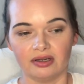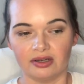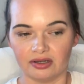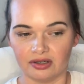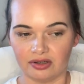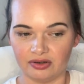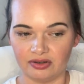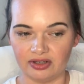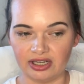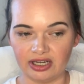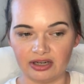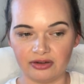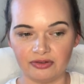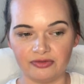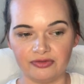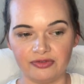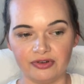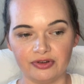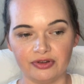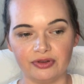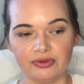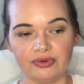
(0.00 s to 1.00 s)
Go down
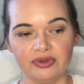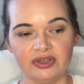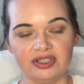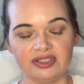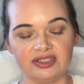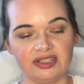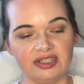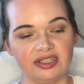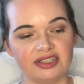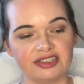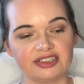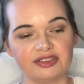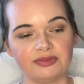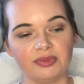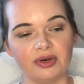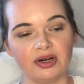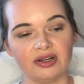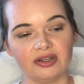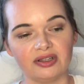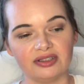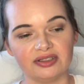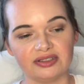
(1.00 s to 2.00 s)
for 3 is the next
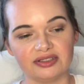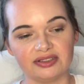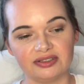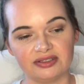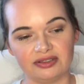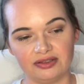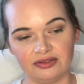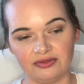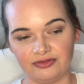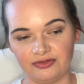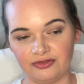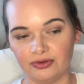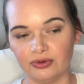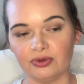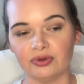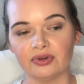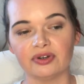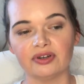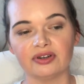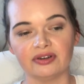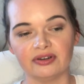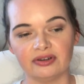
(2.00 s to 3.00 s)
smallest.
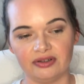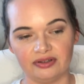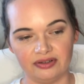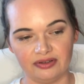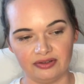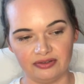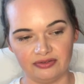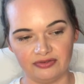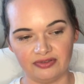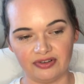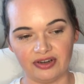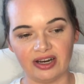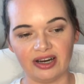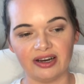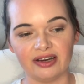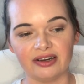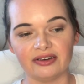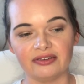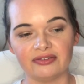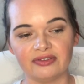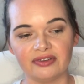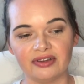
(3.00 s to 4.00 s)
4,
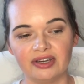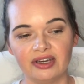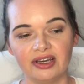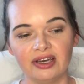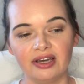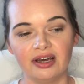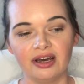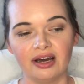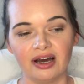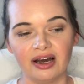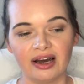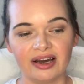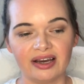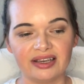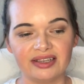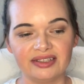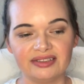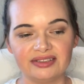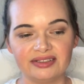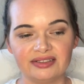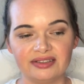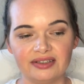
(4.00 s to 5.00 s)
5.
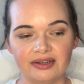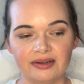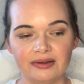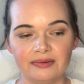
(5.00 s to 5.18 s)
Iced.